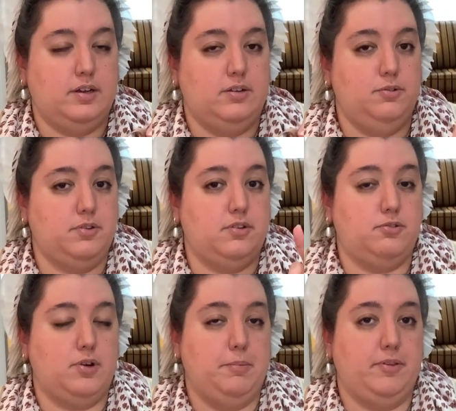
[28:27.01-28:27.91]
and use the
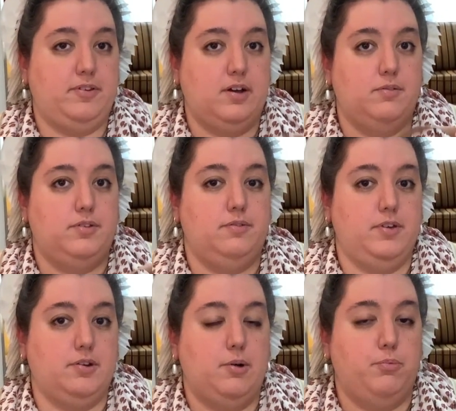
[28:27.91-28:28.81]
stripe itself to
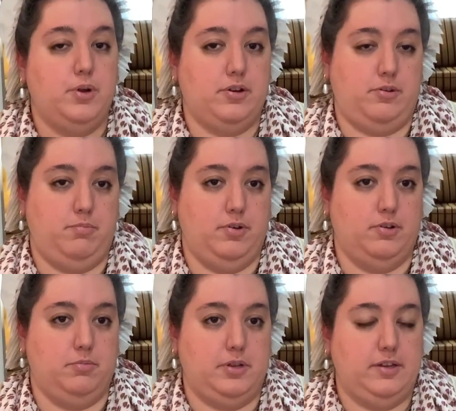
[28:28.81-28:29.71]
figure out where to put
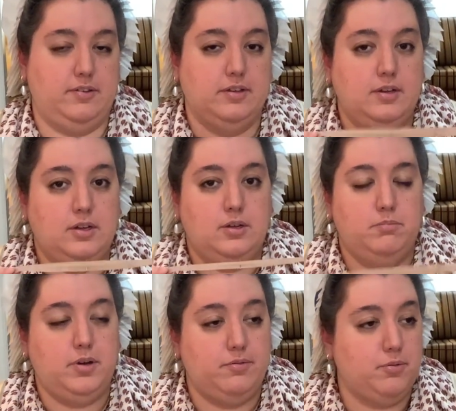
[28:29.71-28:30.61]
your pleats.
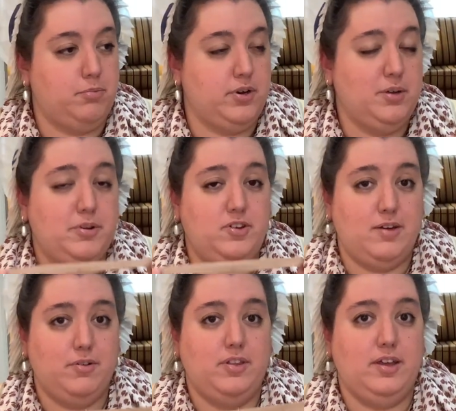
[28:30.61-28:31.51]
But for pretty much
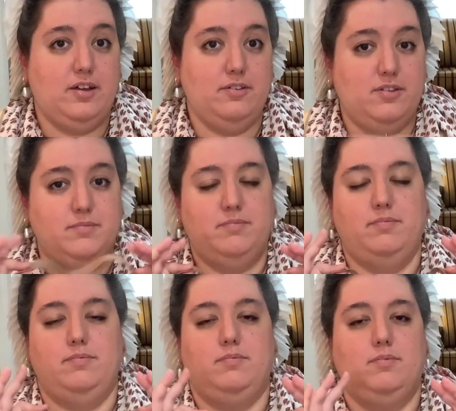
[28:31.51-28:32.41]
everything else,
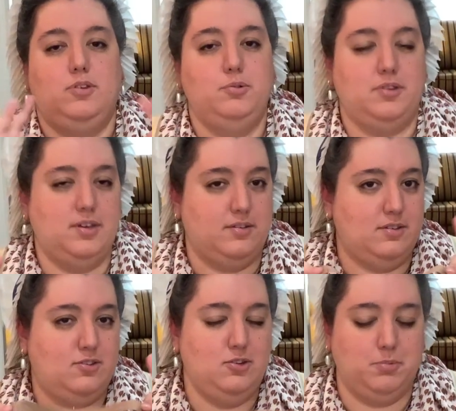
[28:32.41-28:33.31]
use this.
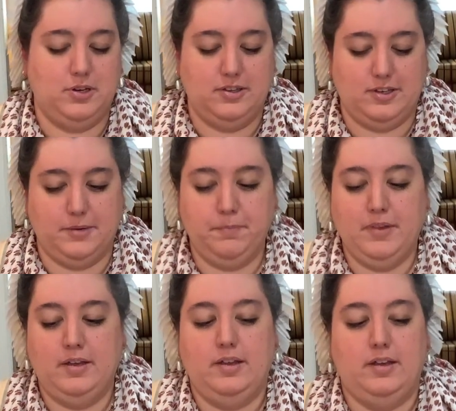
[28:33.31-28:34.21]
It's super easy.
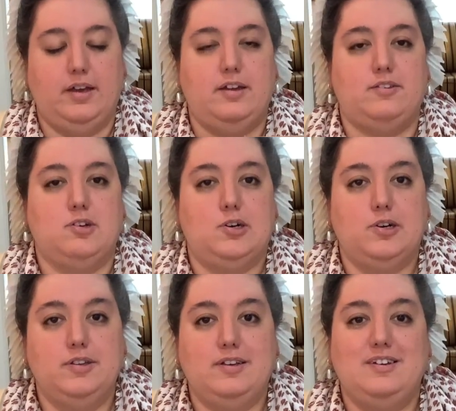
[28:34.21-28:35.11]
And it's
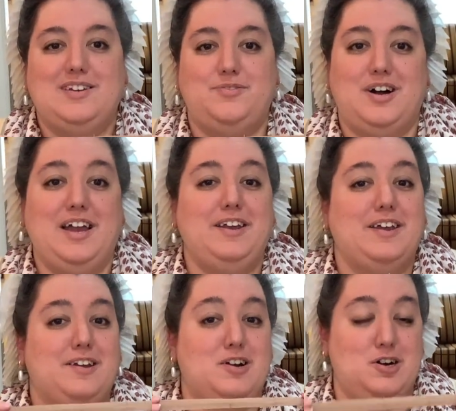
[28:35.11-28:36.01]
called Divide
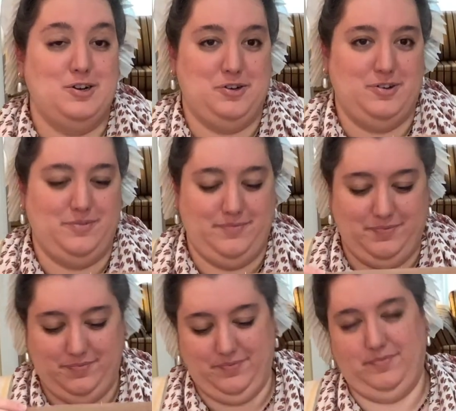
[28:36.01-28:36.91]
and Conquer.
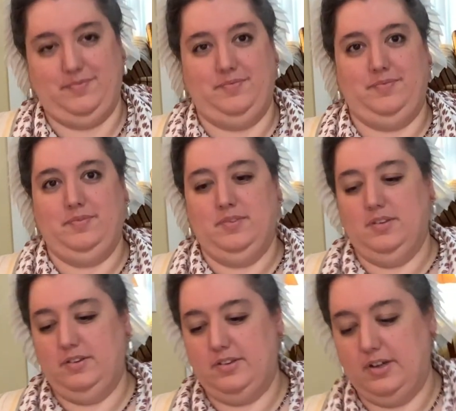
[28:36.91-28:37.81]

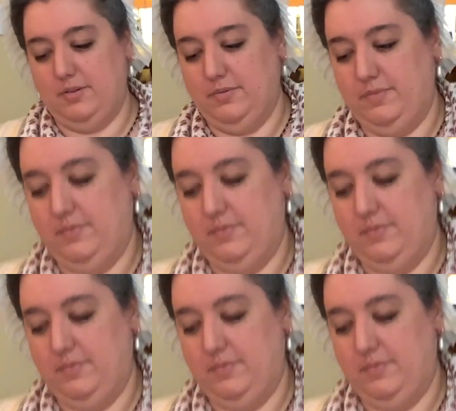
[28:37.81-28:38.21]
So